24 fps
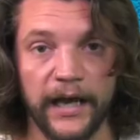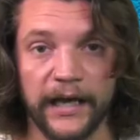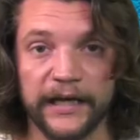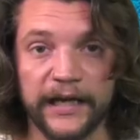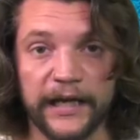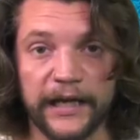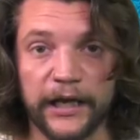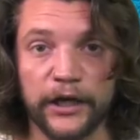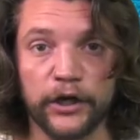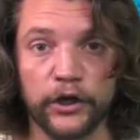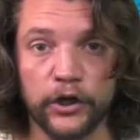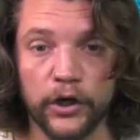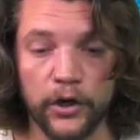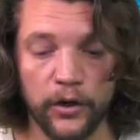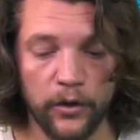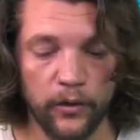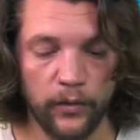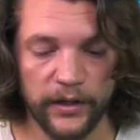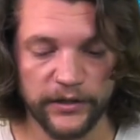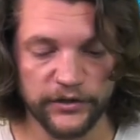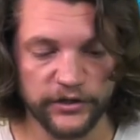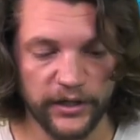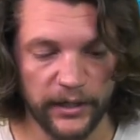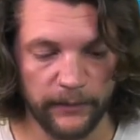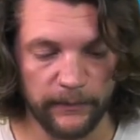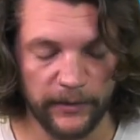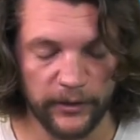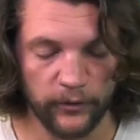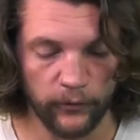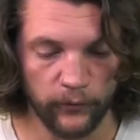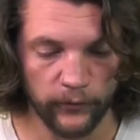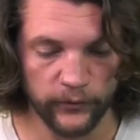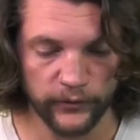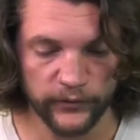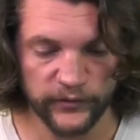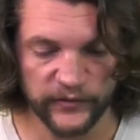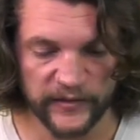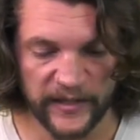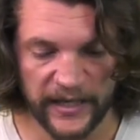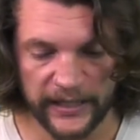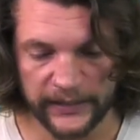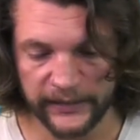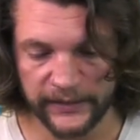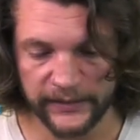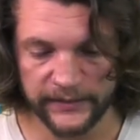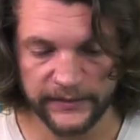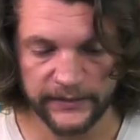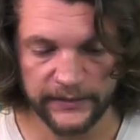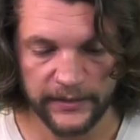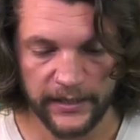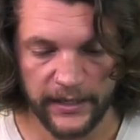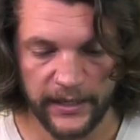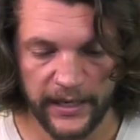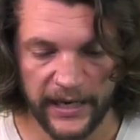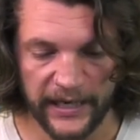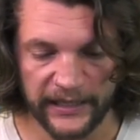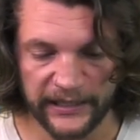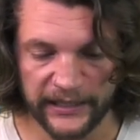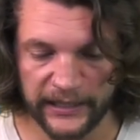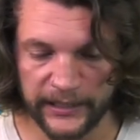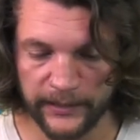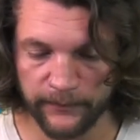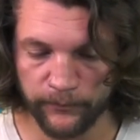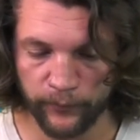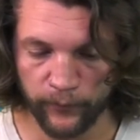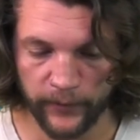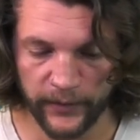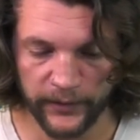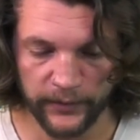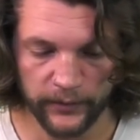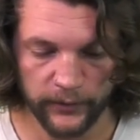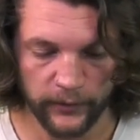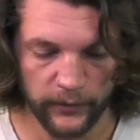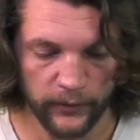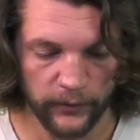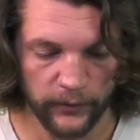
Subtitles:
and I can go and check my order status at any point.